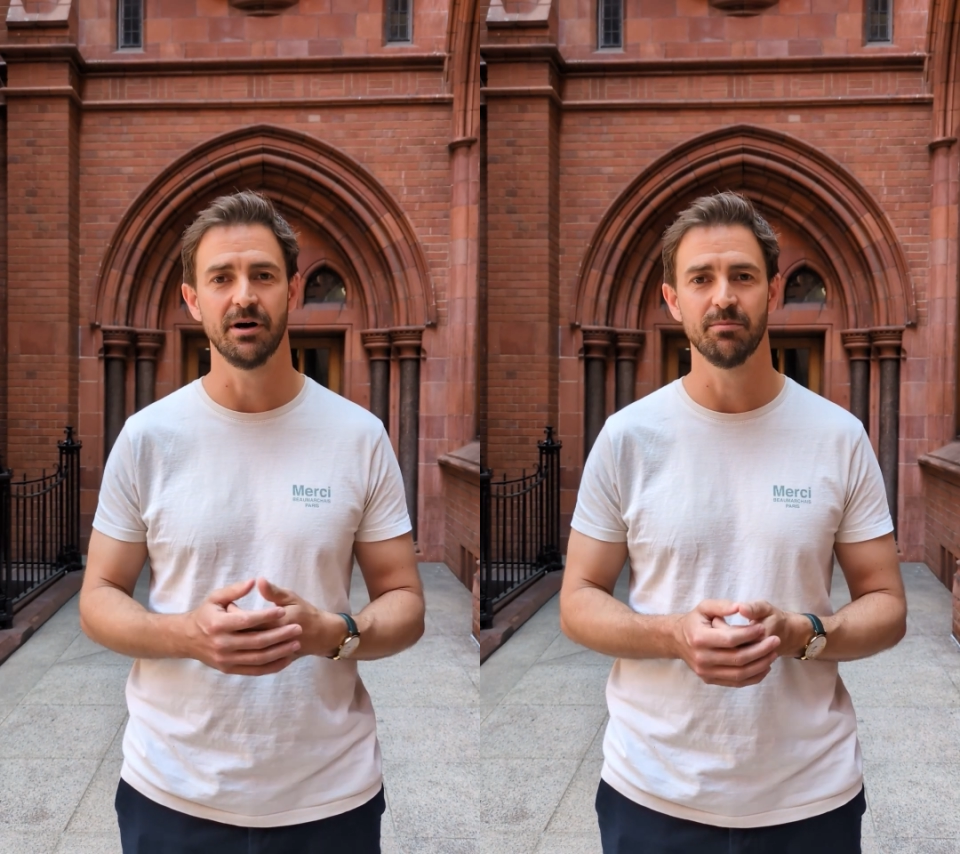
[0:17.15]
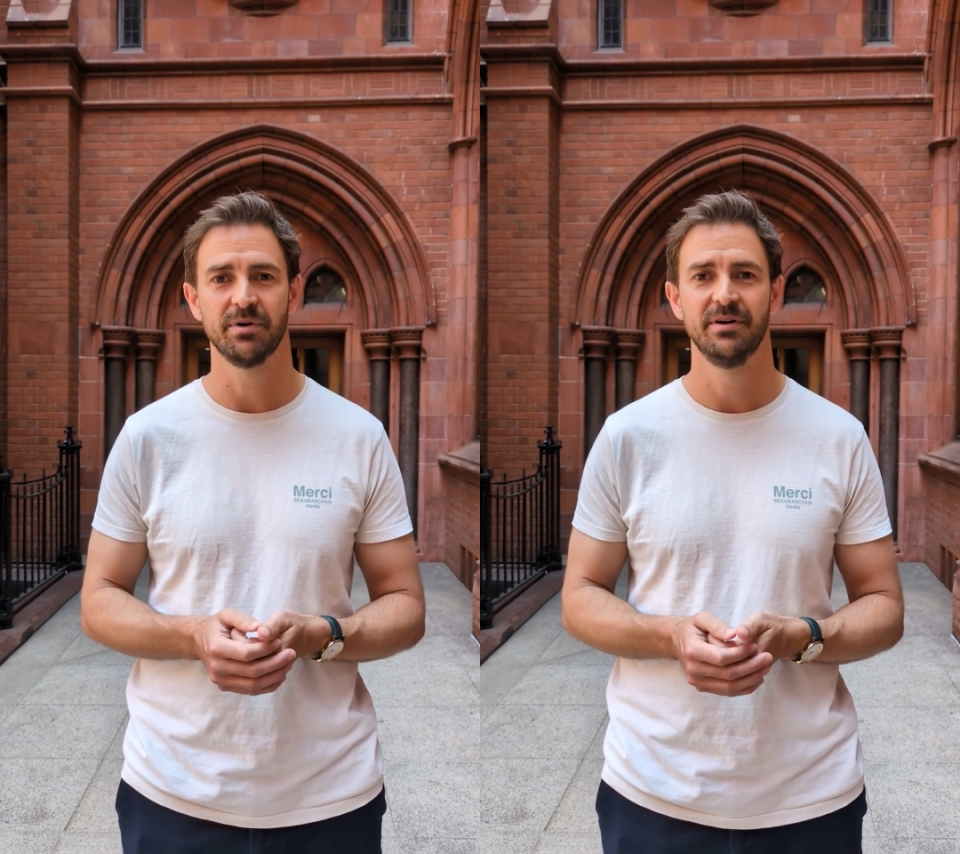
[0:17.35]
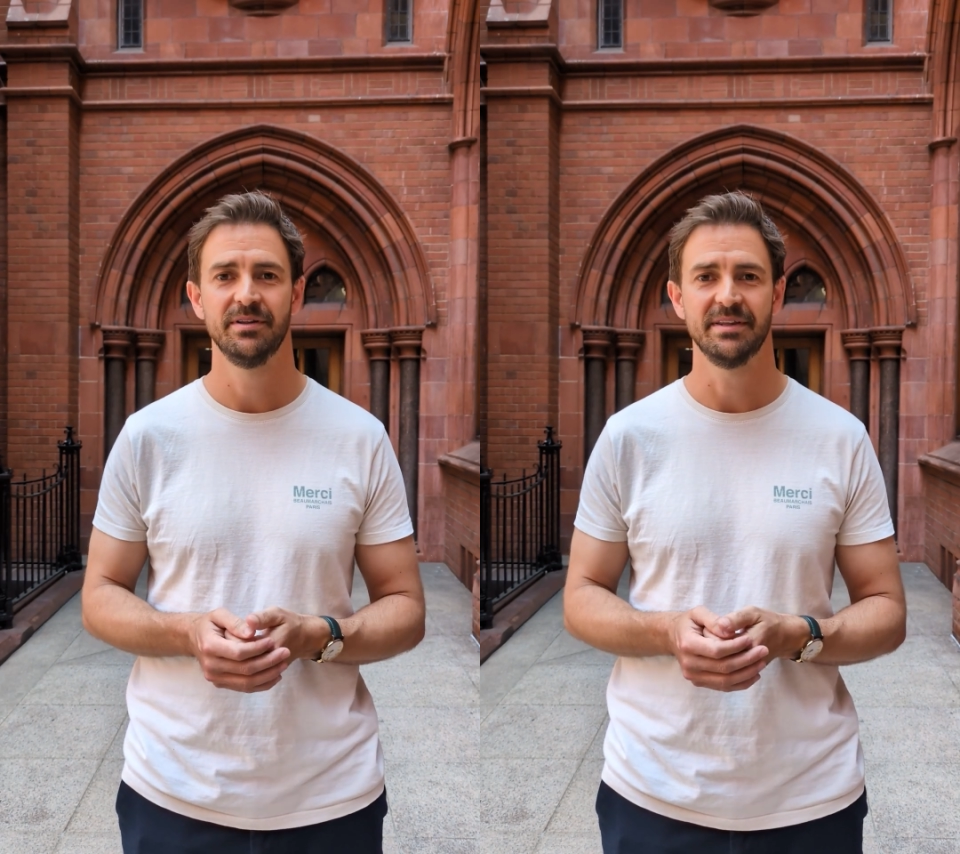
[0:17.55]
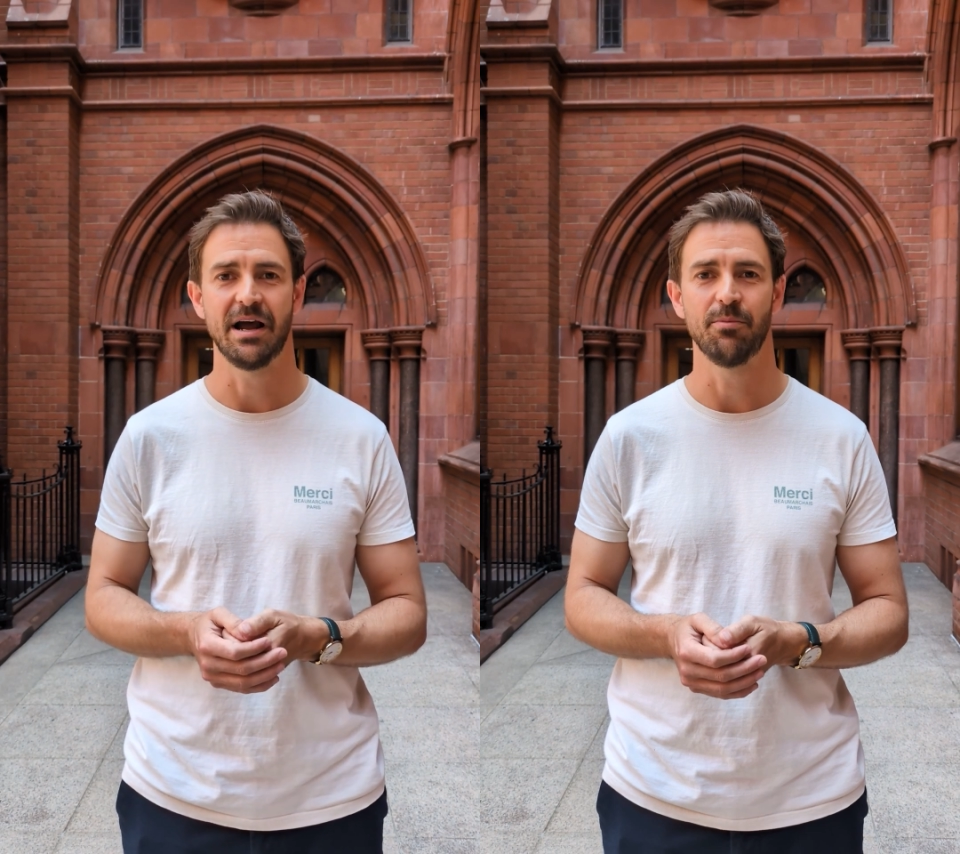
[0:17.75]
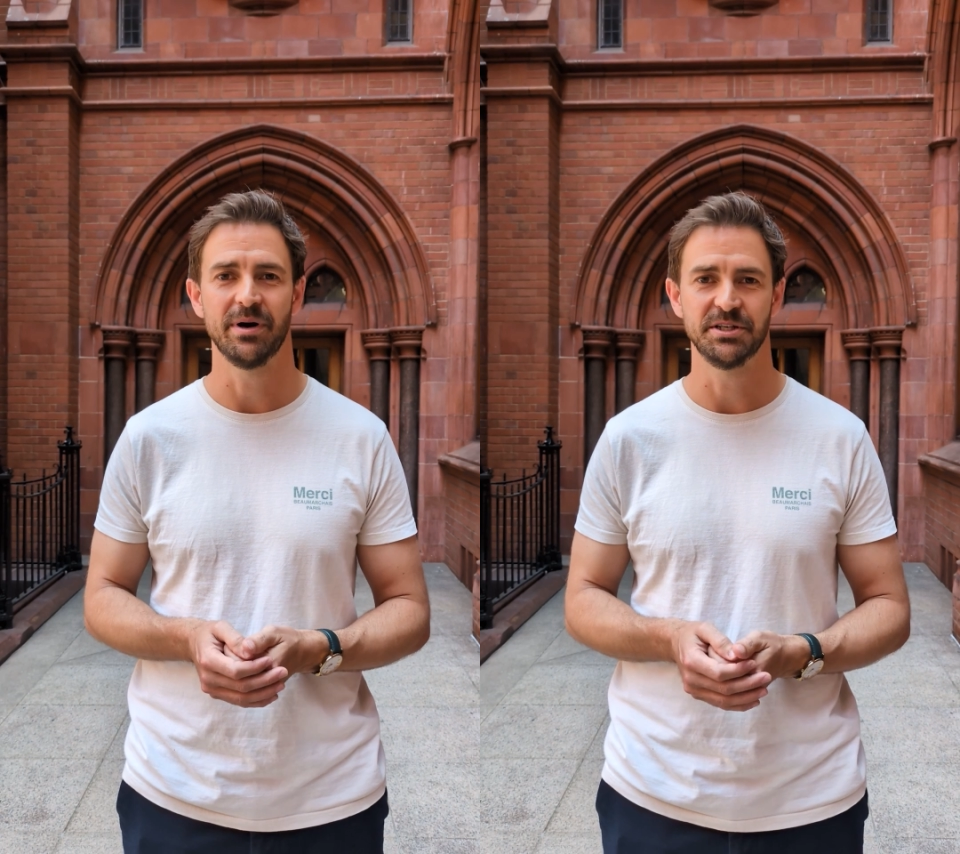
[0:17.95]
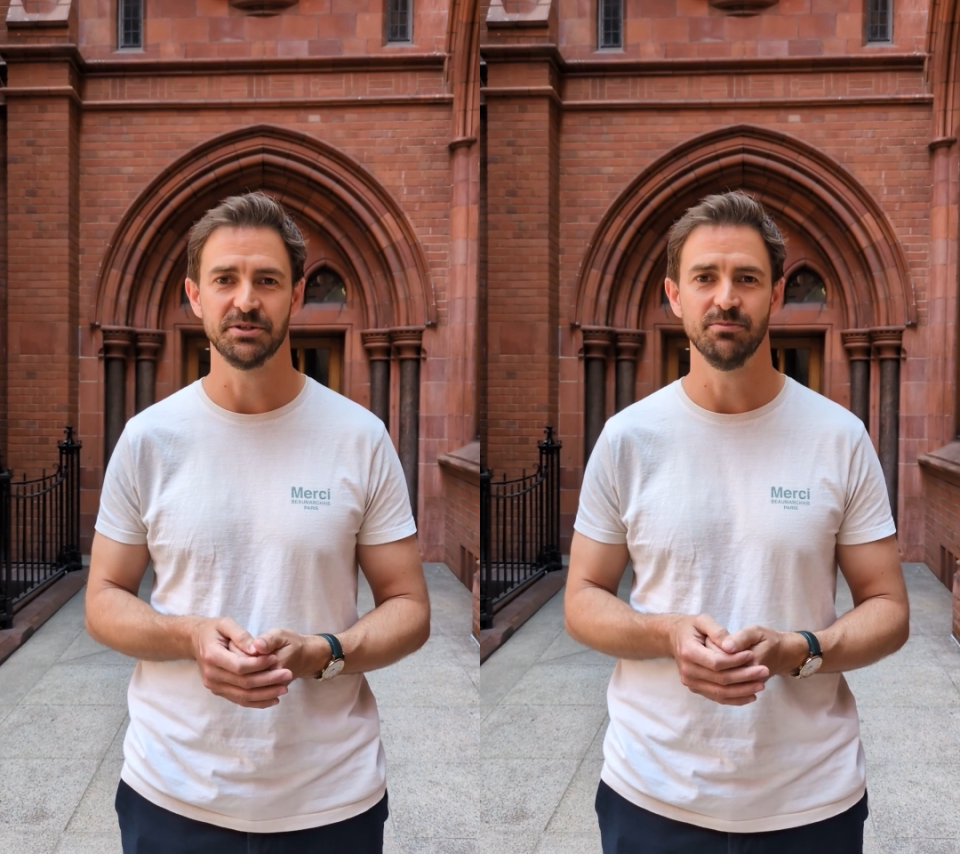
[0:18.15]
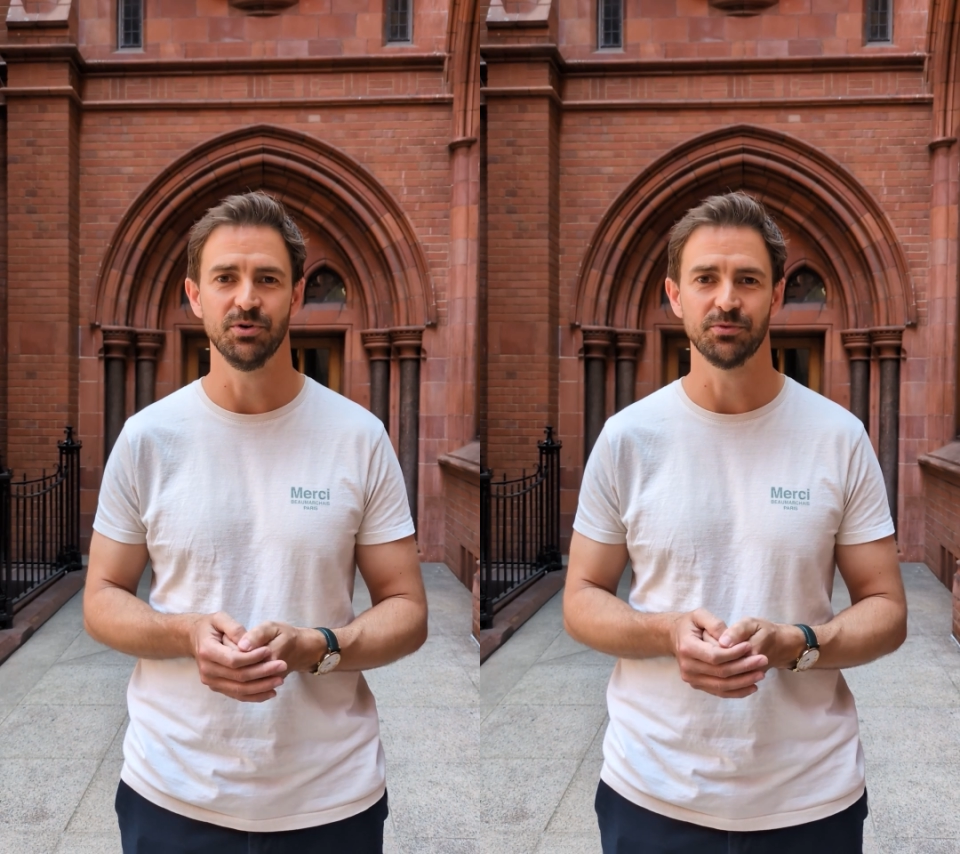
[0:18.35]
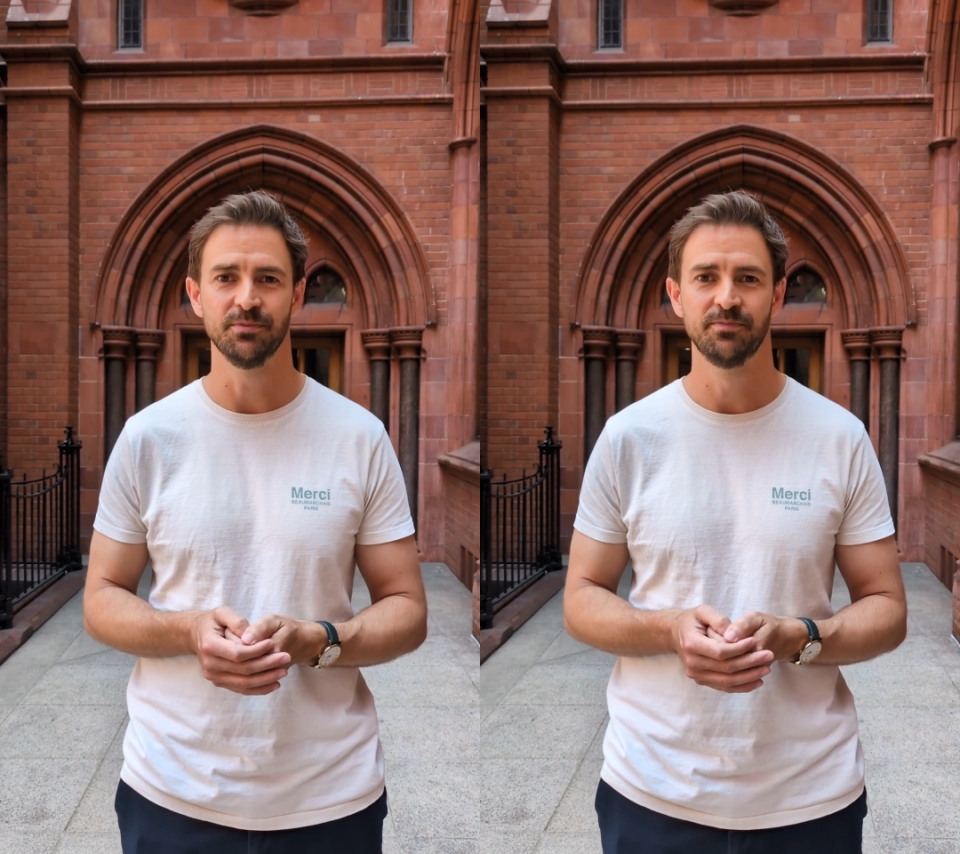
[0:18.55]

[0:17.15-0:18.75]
up the outpatient model.